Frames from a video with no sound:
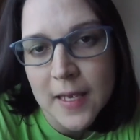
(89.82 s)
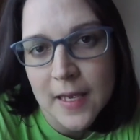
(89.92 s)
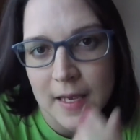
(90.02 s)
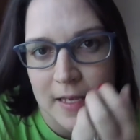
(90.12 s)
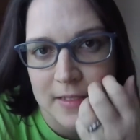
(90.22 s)

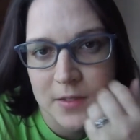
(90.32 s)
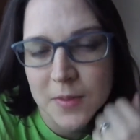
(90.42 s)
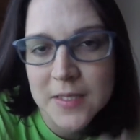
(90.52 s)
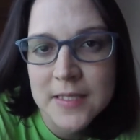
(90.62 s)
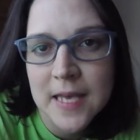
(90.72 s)
Okay, so
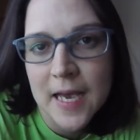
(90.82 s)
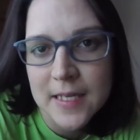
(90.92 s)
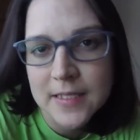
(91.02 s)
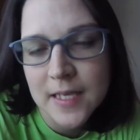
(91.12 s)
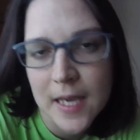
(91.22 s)
it's
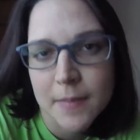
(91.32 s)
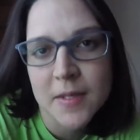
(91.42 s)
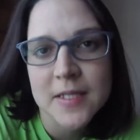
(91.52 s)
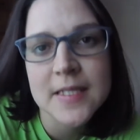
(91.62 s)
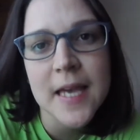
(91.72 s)
that time
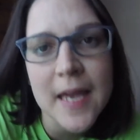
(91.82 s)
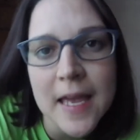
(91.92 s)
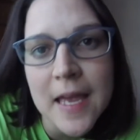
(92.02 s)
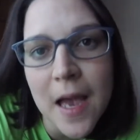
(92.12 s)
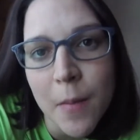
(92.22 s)
of
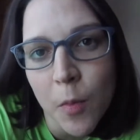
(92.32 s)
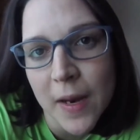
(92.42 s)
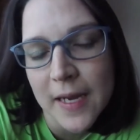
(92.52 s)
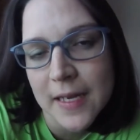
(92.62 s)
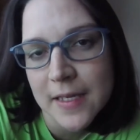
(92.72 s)
day. I'm
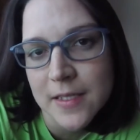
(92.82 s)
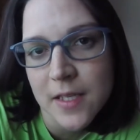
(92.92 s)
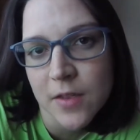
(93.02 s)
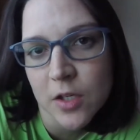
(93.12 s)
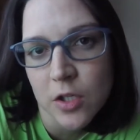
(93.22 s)
waiting to
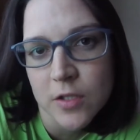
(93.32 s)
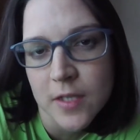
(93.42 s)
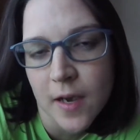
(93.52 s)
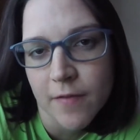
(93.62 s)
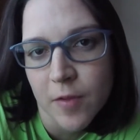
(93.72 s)
get the girls
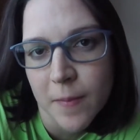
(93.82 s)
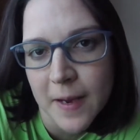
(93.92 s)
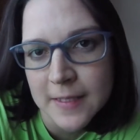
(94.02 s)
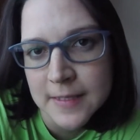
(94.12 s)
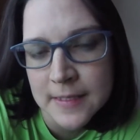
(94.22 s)
off the
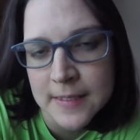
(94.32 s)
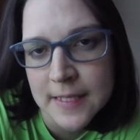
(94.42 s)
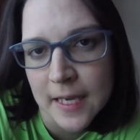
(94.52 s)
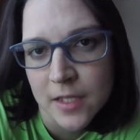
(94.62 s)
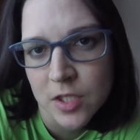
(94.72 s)
bus.
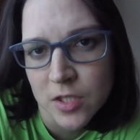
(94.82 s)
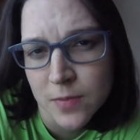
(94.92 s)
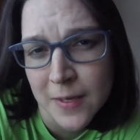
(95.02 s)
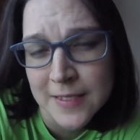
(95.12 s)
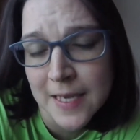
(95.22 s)
Zane
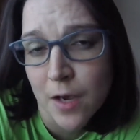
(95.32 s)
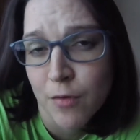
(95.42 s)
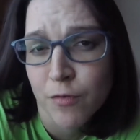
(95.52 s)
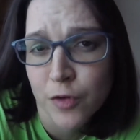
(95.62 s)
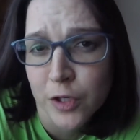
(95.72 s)
just went
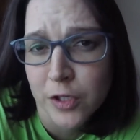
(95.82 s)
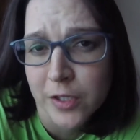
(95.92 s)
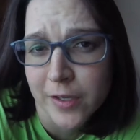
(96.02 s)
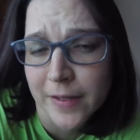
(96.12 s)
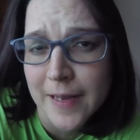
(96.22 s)
down for a
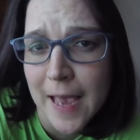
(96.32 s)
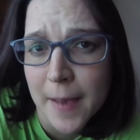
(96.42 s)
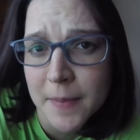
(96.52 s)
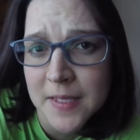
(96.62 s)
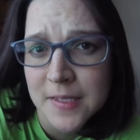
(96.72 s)
little
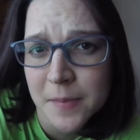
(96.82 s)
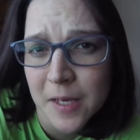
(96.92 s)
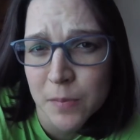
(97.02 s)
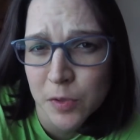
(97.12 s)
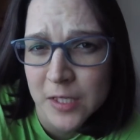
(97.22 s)
nap. He's
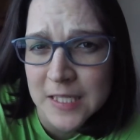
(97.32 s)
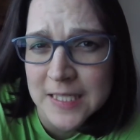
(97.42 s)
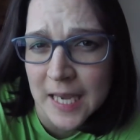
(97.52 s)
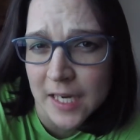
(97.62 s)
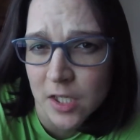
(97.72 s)
been pretty
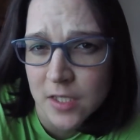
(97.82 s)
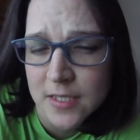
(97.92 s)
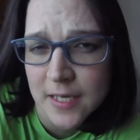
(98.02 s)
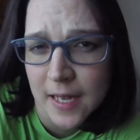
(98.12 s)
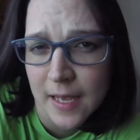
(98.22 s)
tired
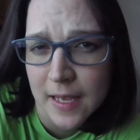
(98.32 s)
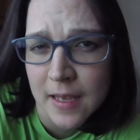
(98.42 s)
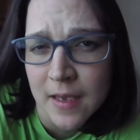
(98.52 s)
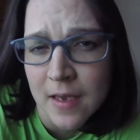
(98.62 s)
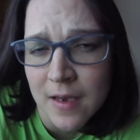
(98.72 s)
today.
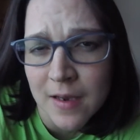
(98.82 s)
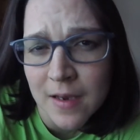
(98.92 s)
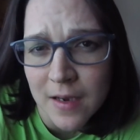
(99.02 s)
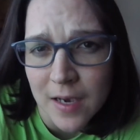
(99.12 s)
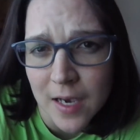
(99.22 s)

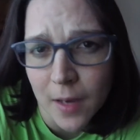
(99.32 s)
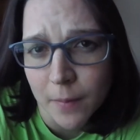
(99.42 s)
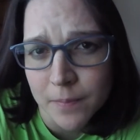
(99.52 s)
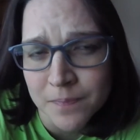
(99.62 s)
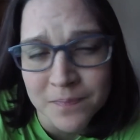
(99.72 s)
Um,